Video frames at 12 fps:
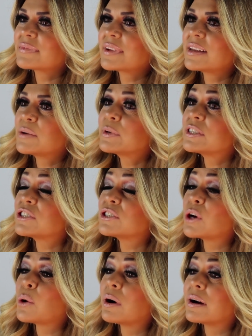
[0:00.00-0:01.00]
And it was
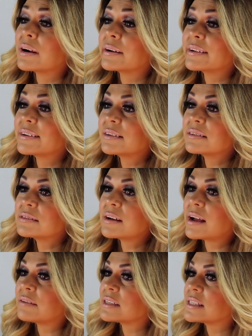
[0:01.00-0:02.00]
so hard,
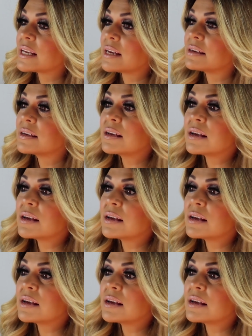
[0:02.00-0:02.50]
I have to say.